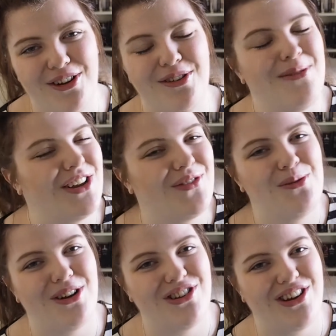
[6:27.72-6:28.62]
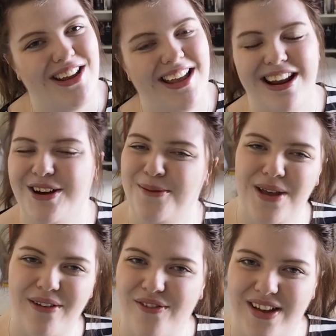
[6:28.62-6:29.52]
much for watching, and I hope
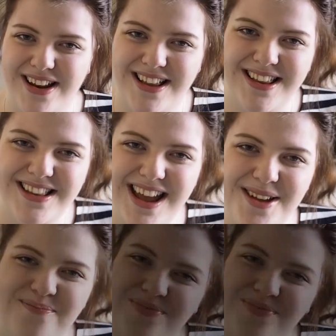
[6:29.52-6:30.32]
you have a fantastic day.